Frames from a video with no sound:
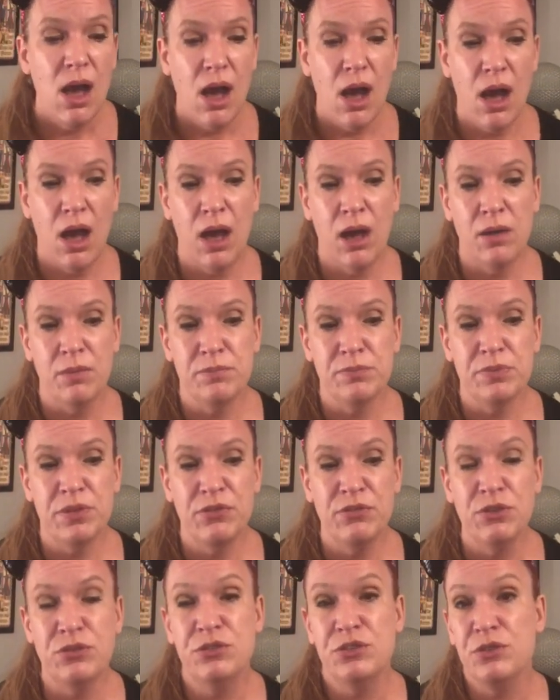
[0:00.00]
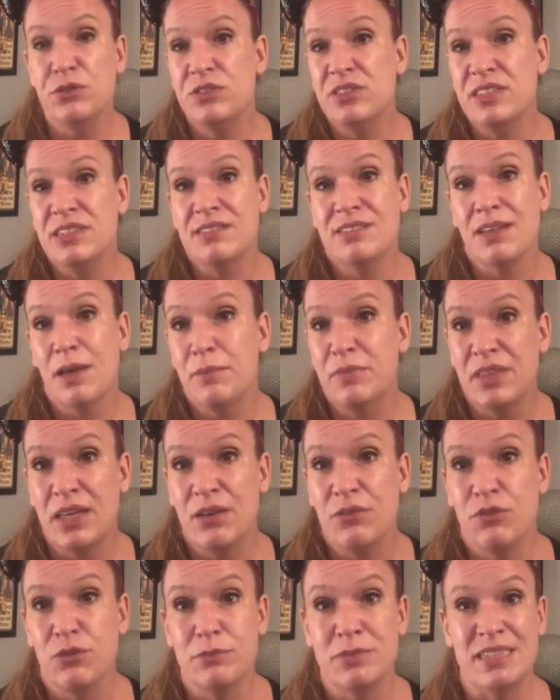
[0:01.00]
um, if you do see
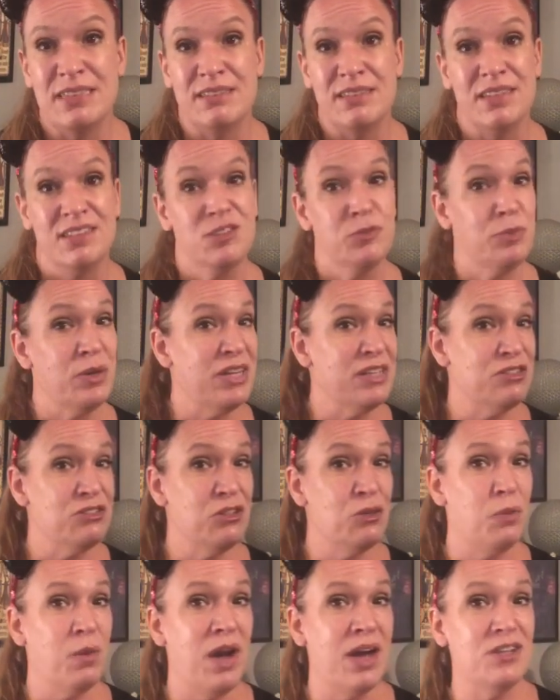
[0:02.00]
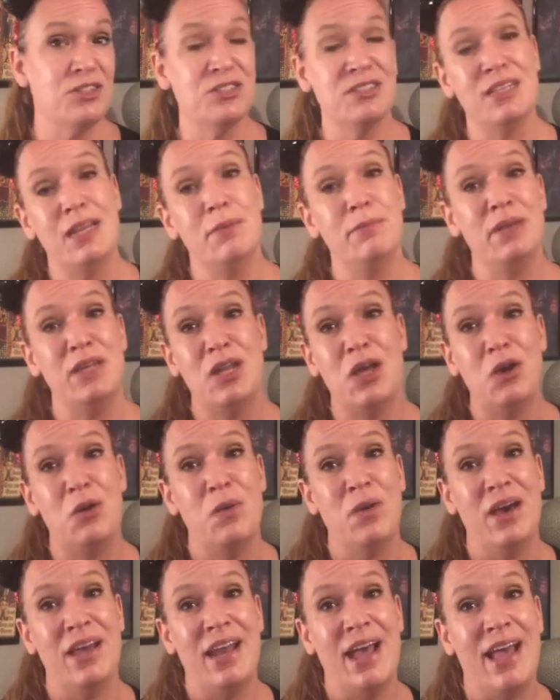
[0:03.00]
something from Disney Springs you want just let me
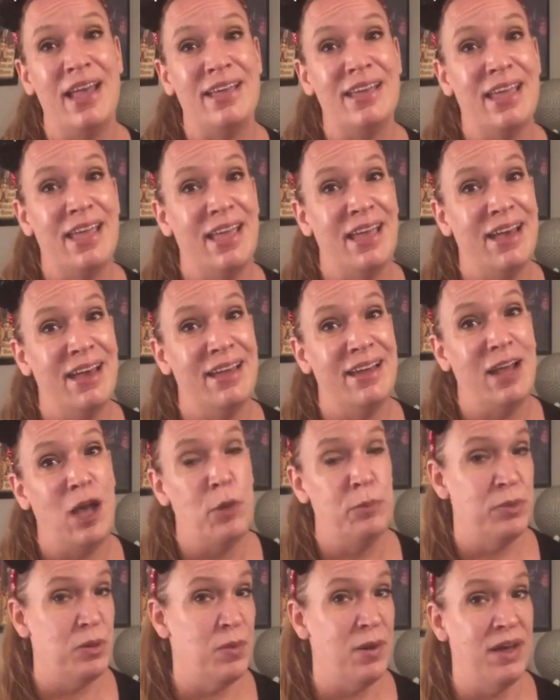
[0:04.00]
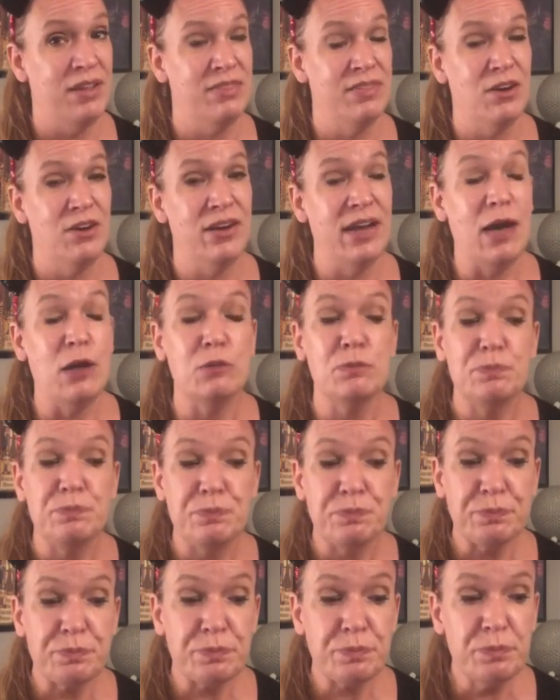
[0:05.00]
know and I can help you out there now
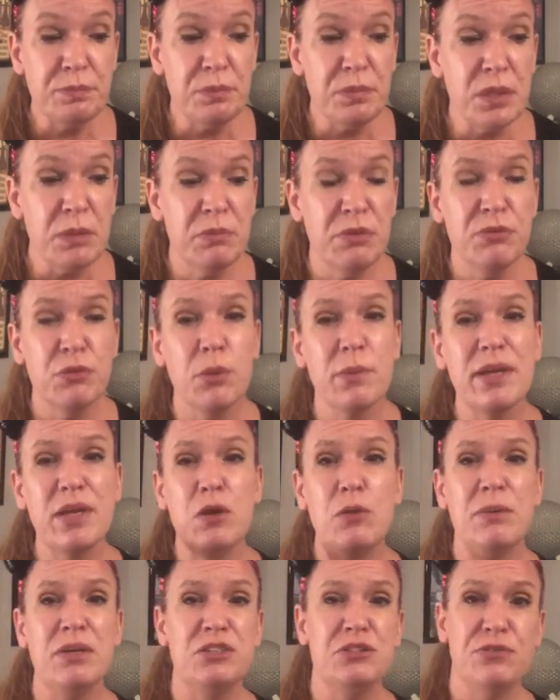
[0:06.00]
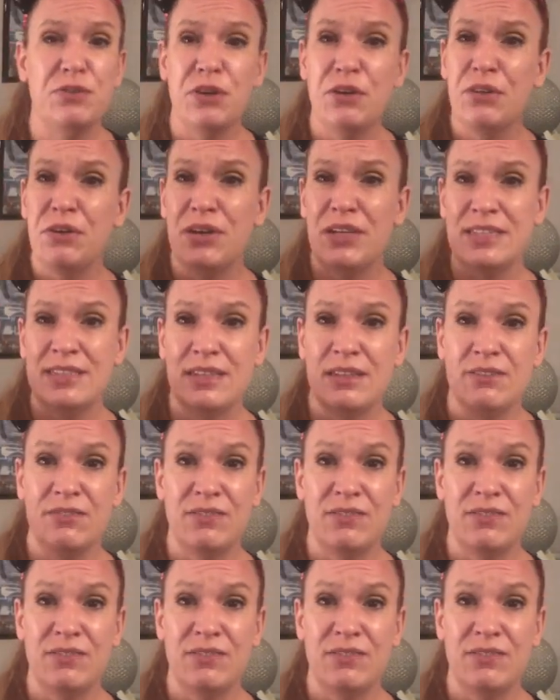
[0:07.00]
before we go much further into the